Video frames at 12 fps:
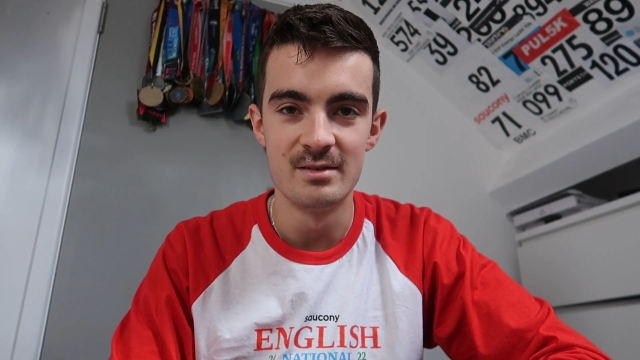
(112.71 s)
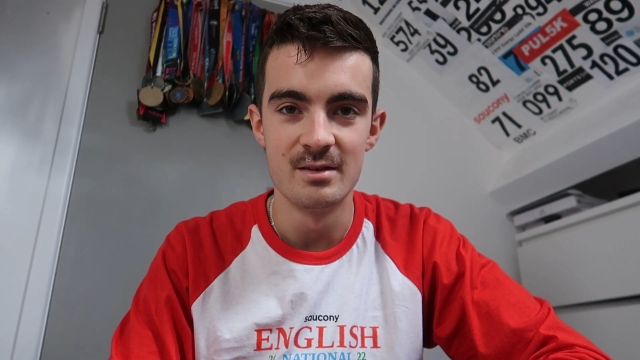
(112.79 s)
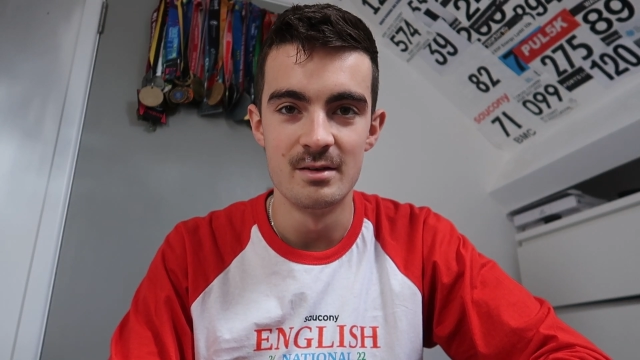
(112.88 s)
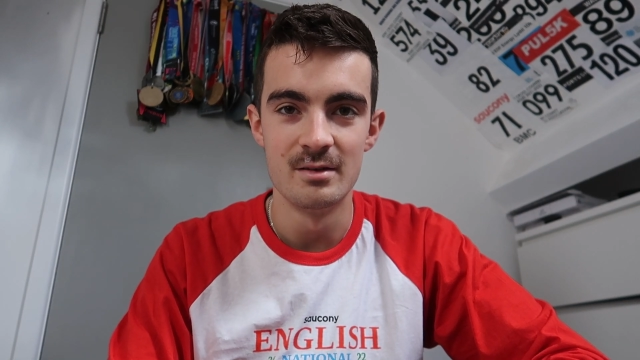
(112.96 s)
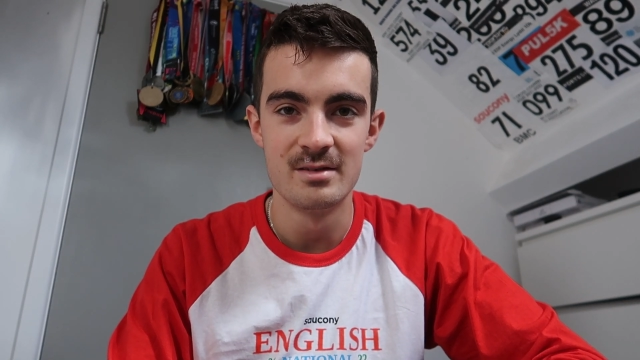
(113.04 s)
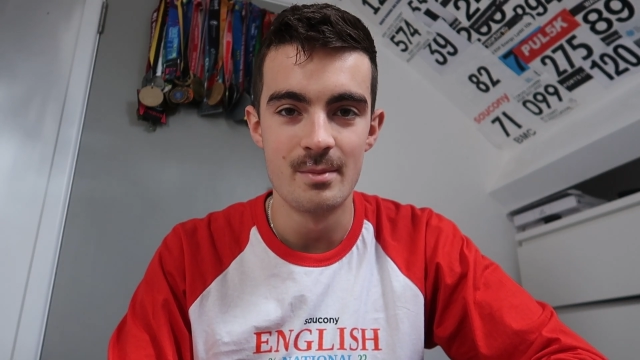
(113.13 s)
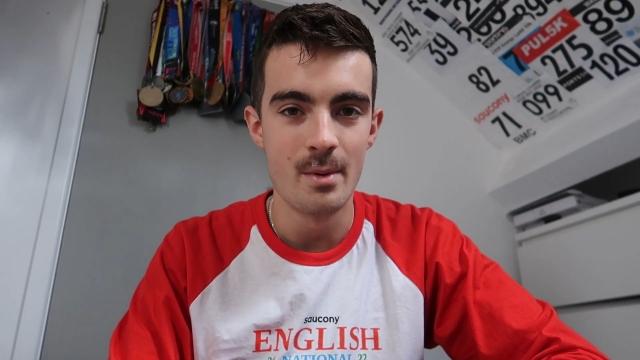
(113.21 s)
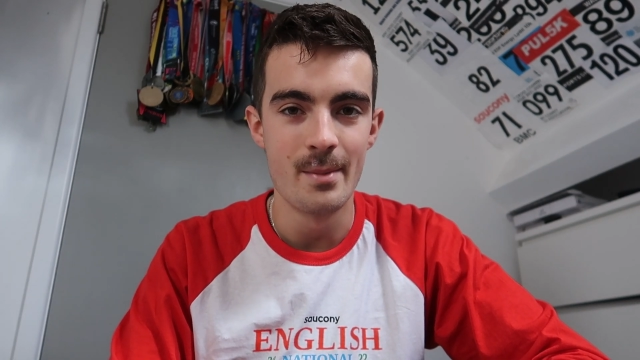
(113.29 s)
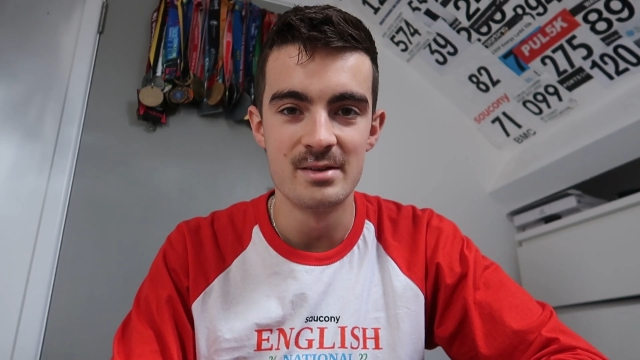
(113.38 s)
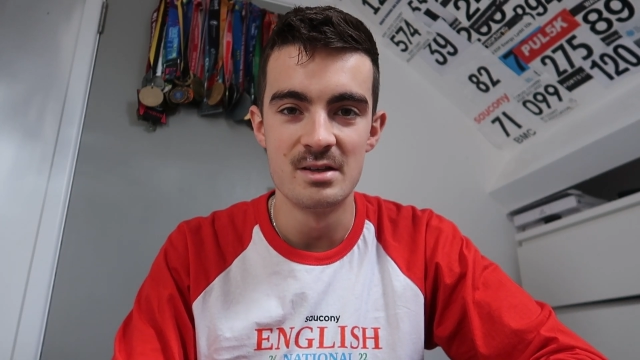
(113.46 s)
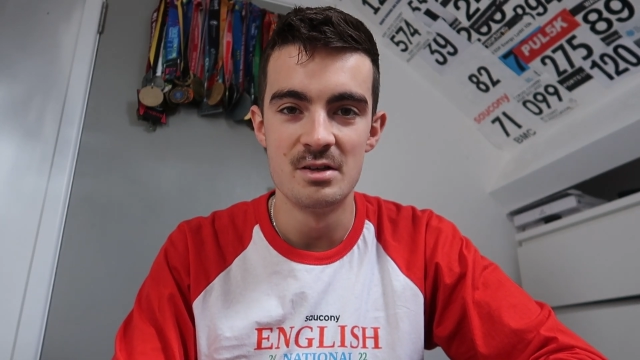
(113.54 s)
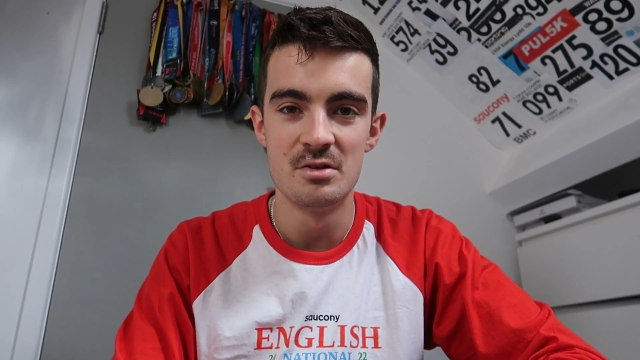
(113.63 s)
to send me a
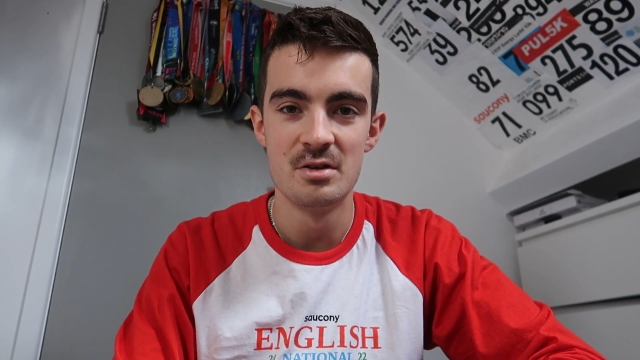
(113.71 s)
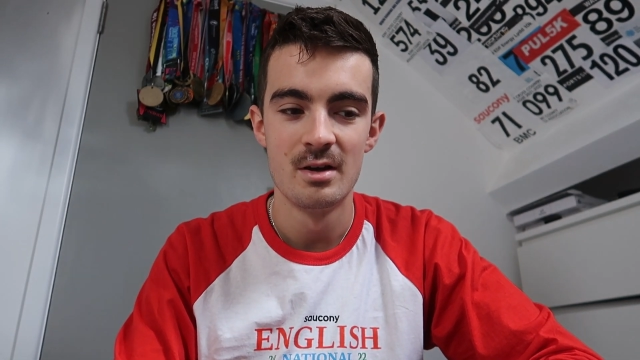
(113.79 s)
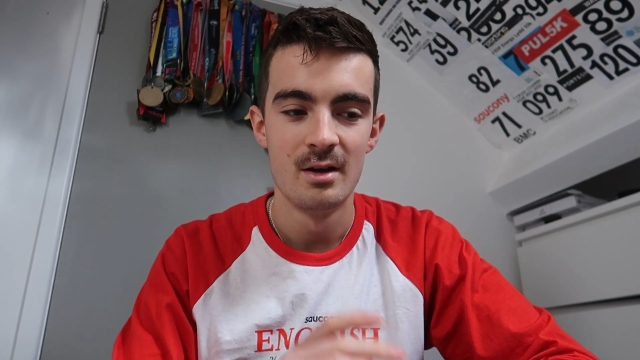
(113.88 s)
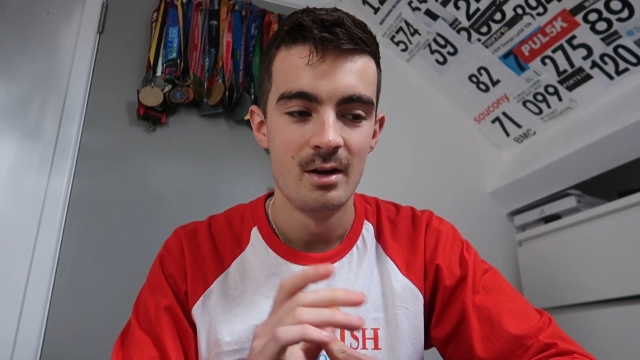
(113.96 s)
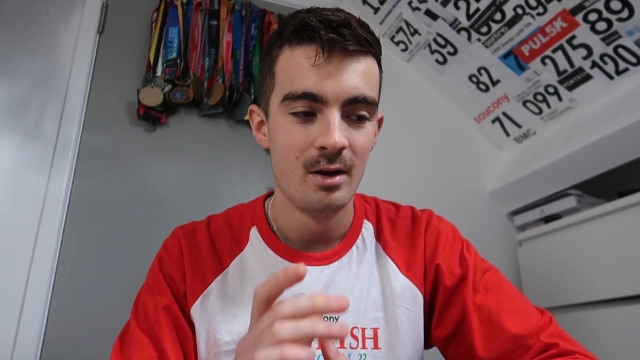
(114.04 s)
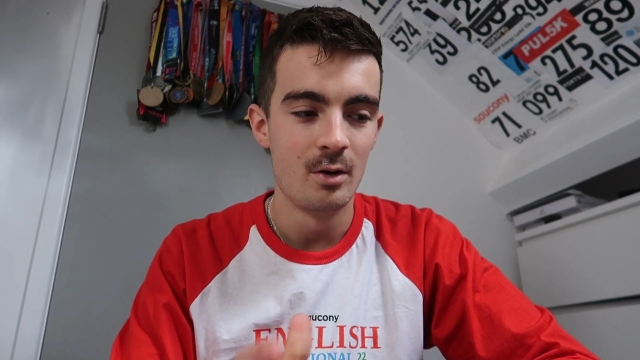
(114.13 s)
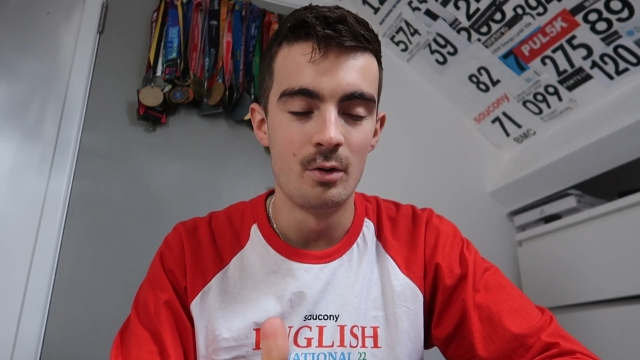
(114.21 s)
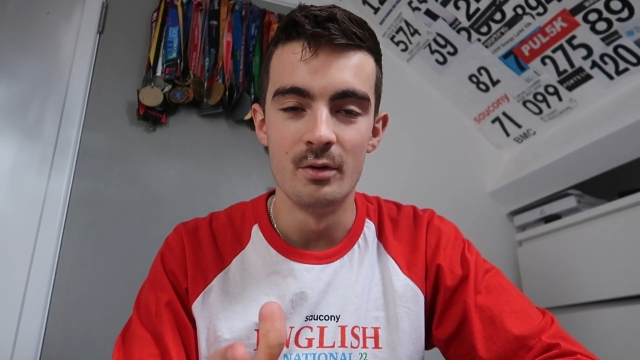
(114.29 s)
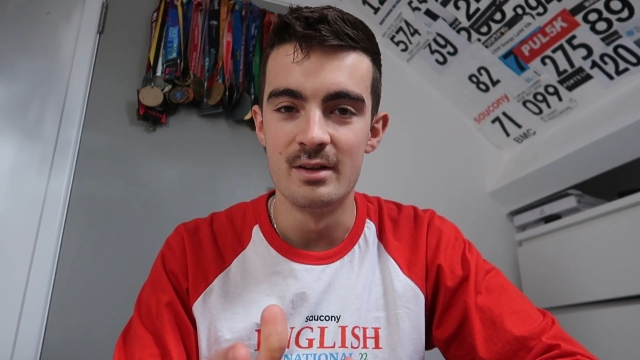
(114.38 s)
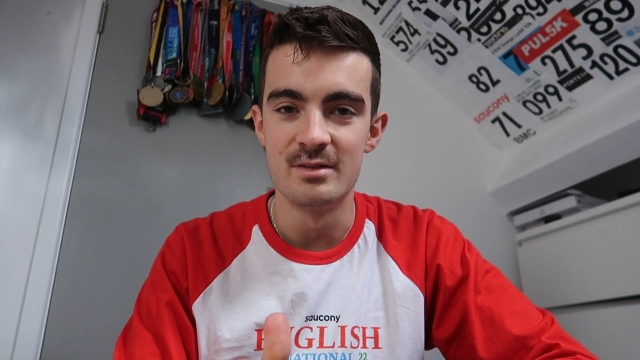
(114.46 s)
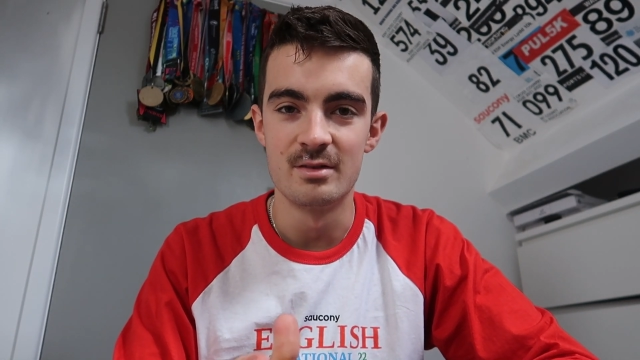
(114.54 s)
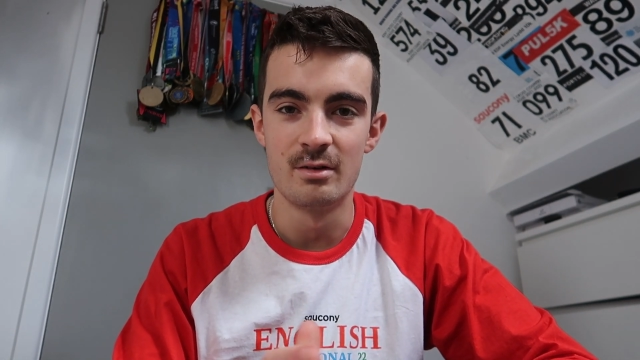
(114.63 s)
message on
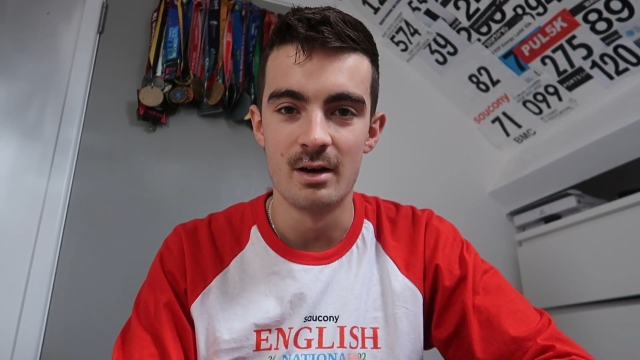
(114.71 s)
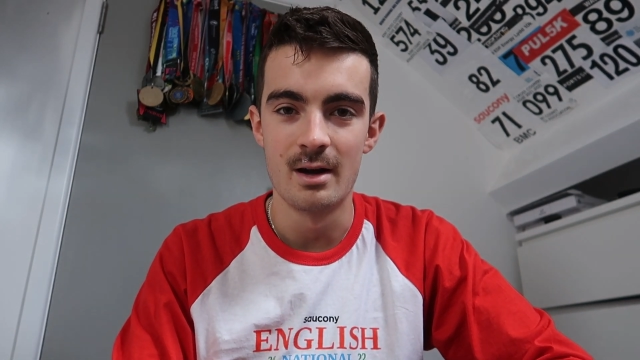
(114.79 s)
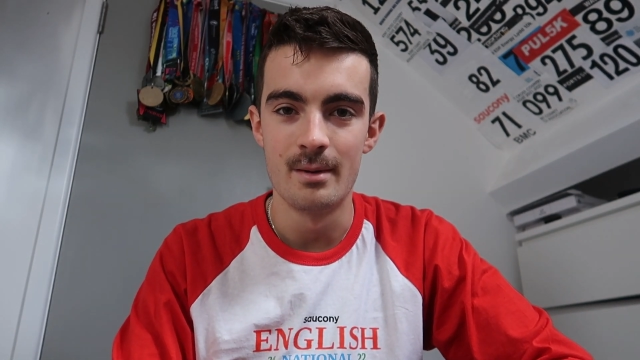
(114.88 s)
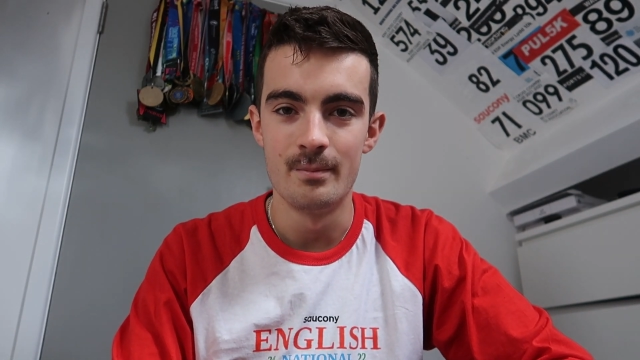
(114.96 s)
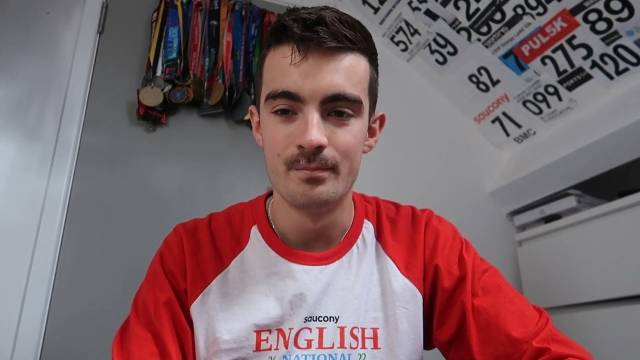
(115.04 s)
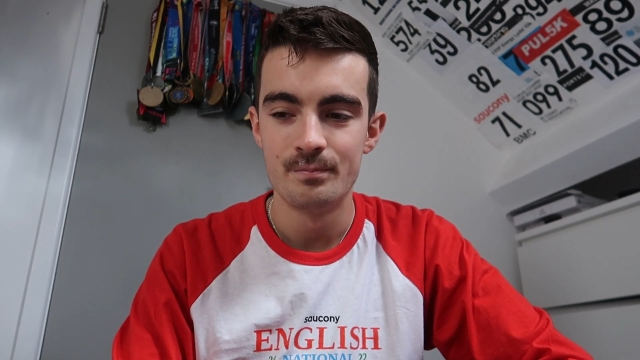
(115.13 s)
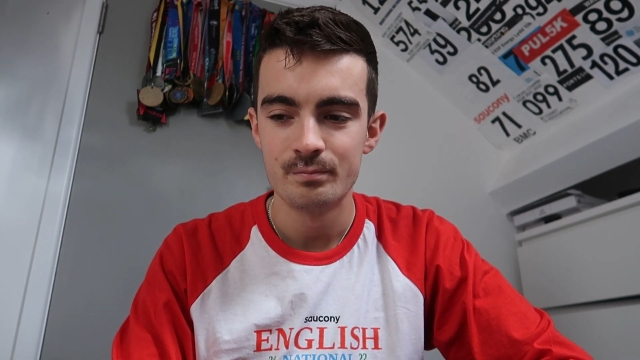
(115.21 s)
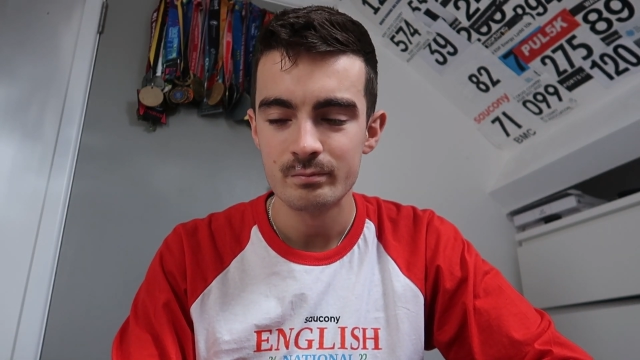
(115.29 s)
Instagram